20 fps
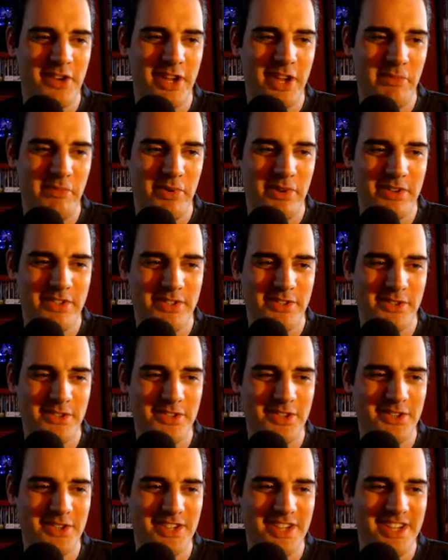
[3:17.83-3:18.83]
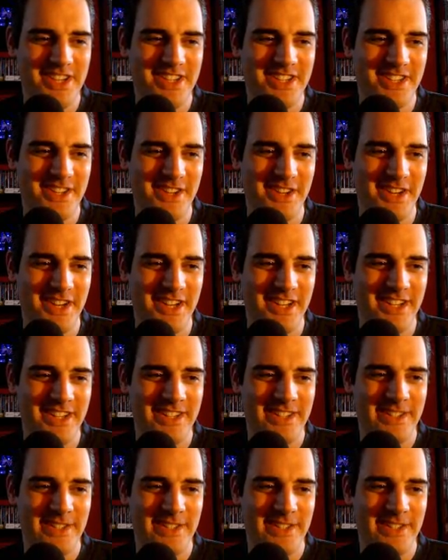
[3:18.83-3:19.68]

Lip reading: to get past Susie on the inside,